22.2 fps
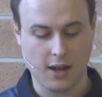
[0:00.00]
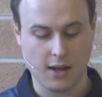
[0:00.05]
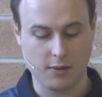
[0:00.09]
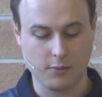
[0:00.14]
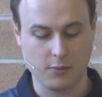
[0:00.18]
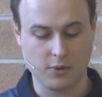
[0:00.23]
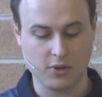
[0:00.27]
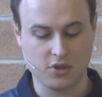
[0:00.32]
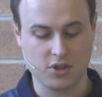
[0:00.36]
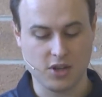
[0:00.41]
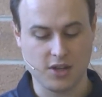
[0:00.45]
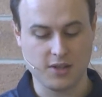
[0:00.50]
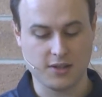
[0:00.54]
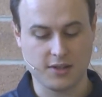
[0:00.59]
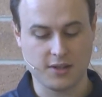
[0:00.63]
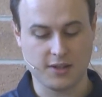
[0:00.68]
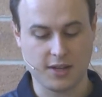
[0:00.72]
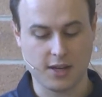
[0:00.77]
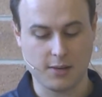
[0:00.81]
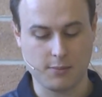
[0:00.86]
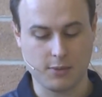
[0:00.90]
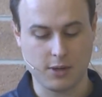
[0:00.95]
and when
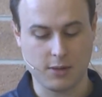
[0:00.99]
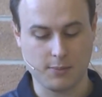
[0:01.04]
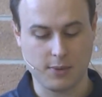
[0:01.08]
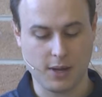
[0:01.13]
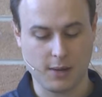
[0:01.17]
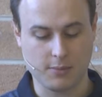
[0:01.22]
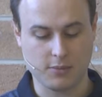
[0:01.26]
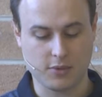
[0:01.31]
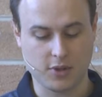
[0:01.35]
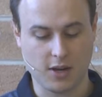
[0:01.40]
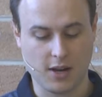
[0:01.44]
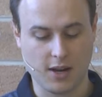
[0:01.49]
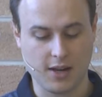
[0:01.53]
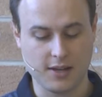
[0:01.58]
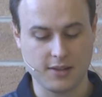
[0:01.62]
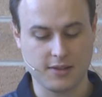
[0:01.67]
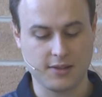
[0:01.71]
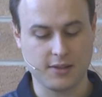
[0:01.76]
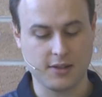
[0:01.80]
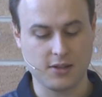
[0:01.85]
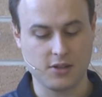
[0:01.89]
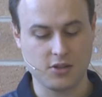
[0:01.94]
Jesus had been
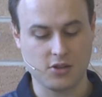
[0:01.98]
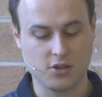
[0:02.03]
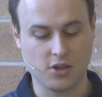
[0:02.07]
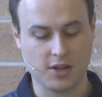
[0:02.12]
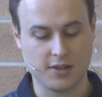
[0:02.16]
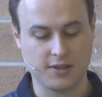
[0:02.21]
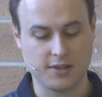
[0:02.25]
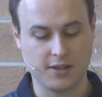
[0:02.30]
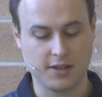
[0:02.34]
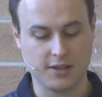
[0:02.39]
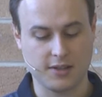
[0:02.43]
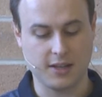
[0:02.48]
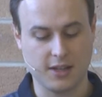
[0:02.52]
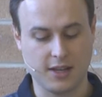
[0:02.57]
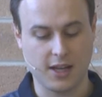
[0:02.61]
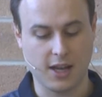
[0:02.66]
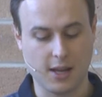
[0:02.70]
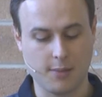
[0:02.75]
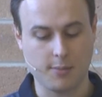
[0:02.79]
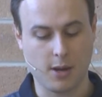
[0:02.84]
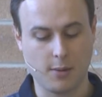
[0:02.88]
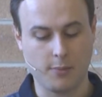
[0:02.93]
baptized, just as he
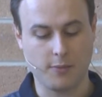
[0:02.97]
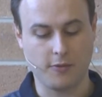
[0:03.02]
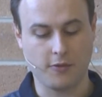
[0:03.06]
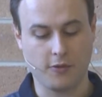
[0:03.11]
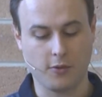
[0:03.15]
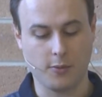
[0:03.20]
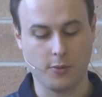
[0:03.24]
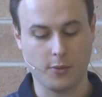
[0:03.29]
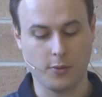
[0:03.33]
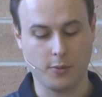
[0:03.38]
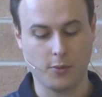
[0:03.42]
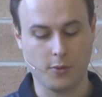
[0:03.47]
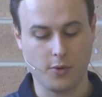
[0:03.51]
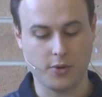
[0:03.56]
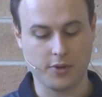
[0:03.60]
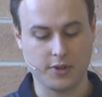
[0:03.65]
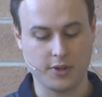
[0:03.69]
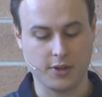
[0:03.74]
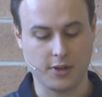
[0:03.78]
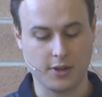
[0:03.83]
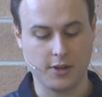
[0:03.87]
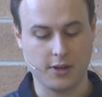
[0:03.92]
came up from the
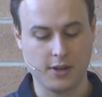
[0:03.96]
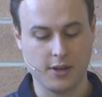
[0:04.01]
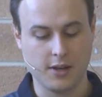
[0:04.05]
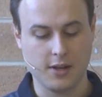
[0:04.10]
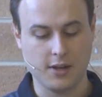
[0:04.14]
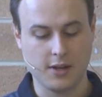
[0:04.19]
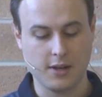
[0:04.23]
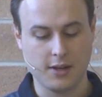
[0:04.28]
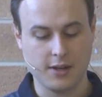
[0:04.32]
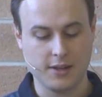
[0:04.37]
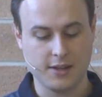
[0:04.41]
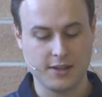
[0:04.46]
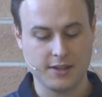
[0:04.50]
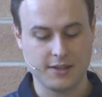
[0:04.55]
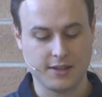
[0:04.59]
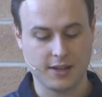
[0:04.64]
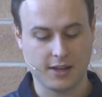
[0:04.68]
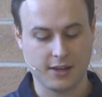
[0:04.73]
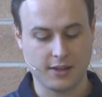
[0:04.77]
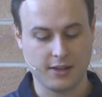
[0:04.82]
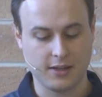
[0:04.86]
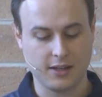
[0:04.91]
water,
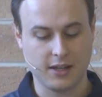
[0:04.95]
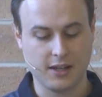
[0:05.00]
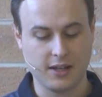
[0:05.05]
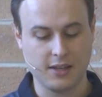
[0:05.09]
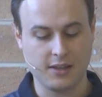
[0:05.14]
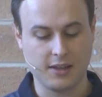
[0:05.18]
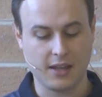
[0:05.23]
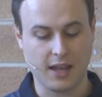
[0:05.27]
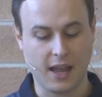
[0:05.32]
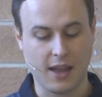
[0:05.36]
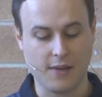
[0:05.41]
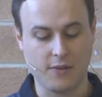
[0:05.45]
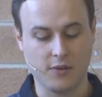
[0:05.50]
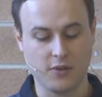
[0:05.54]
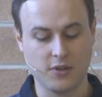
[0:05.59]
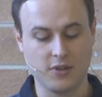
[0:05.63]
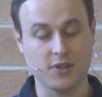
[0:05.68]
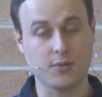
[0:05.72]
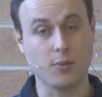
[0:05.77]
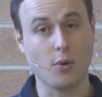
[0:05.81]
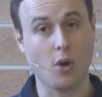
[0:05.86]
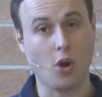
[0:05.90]
suddenly the
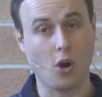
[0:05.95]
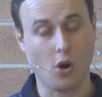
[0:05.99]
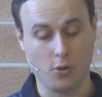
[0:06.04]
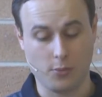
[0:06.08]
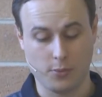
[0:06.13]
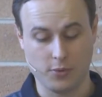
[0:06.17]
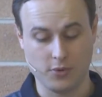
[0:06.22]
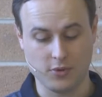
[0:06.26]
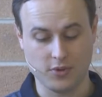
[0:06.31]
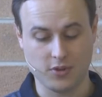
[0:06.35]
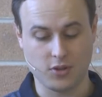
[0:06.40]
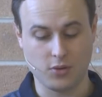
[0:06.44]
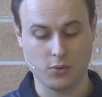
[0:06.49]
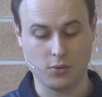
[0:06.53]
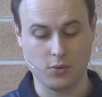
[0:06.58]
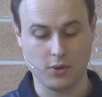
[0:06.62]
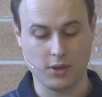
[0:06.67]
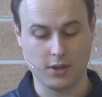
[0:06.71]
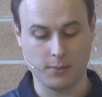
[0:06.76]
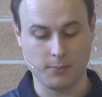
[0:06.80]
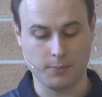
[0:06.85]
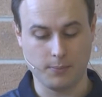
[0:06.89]
heavens were opened to
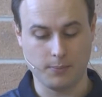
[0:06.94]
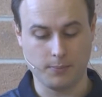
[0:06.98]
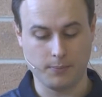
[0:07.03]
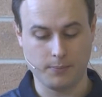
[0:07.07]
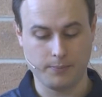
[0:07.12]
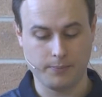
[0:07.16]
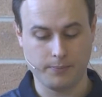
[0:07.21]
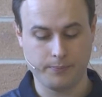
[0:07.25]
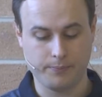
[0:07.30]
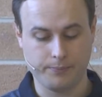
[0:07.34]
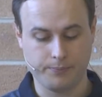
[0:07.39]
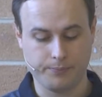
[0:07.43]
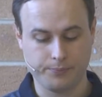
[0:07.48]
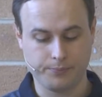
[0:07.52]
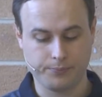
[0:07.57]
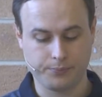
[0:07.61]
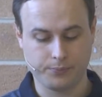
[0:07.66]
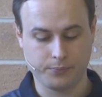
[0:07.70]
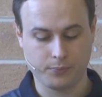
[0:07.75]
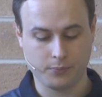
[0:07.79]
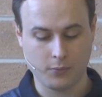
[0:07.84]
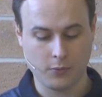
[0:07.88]
him.
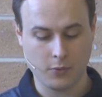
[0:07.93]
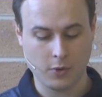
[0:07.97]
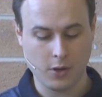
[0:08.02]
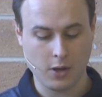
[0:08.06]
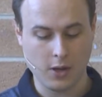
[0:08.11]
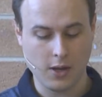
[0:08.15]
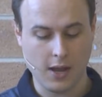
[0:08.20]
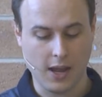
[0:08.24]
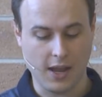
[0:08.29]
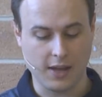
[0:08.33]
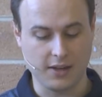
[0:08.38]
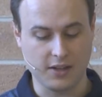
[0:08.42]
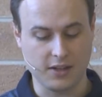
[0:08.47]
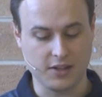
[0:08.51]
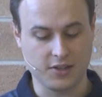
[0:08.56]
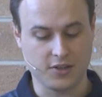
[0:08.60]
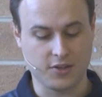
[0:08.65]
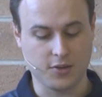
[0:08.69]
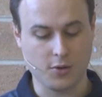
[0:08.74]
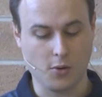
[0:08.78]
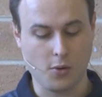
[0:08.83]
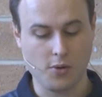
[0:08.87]
And he
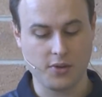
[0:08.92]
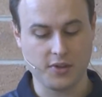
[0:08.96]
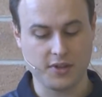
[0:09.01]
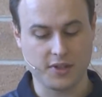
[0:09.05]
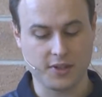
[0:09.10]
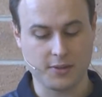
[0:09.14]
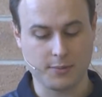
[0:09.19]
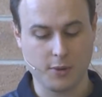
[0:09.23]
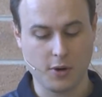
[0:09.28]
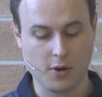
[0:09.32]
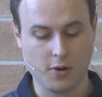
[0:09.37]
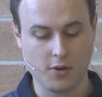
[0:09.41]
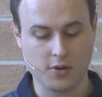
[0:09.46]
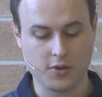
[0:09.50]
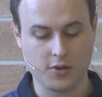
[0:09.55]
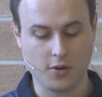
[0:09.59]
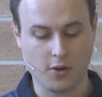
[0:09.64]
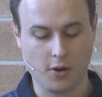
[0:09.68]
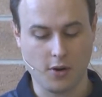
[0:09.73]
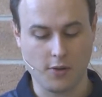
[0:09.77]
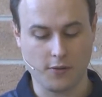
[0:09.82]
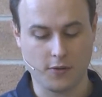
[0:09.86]
saw the
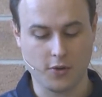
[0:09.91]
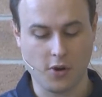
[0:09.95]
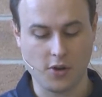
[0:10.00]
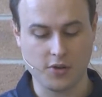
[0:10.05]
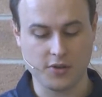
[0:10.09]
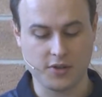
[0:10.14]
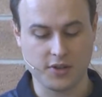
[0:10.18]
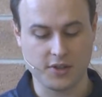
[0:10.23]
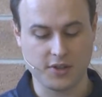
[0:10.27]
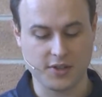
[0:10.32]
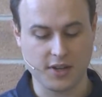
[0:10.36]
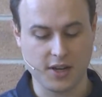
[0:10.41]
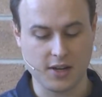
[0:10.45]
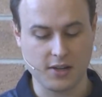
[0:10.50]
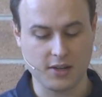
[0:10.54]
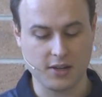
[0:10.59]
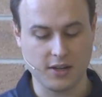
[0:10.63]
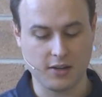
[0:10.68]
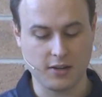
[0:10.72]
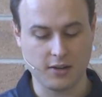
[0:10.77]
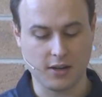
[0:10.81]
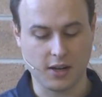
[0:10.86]
Spirit of God
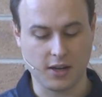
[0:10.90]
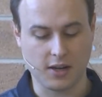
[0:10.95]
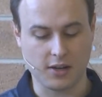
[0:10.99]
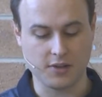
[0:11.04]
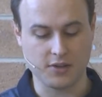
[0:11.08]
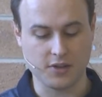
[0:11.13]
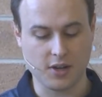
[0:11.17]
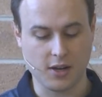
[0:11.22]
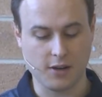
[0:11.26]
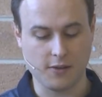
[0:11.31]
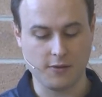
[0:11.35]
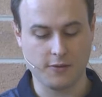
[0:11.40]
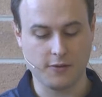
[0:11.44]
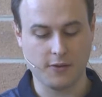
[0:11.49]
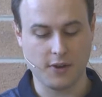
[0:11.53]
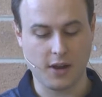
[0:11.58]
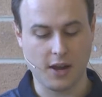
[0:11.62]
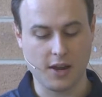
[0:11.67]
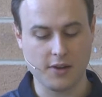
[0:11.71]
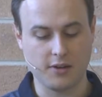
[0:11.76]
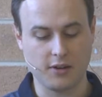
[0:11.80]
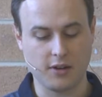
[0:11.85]
descending like a dove
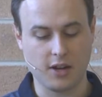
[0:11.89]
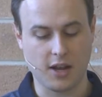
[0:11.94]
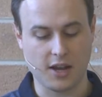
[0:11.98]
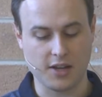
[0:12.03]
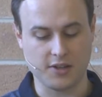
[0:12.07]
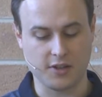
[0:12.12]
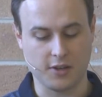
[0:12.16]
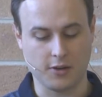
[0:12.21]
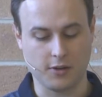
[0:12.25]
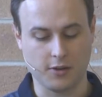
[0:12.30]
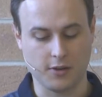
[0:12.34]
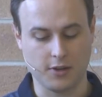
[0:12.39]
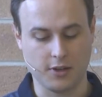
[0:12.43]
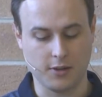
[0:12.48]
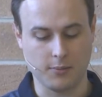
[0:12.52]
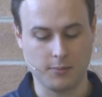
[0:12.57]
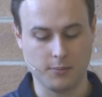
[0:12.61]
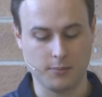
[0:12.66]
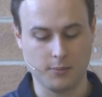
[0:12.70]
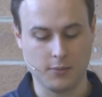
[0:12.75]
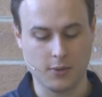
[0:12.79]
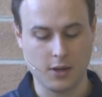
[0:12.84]
and alighting on
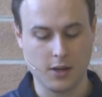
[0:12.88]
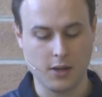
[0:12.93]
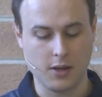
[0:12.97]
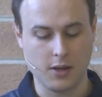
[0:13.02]
him.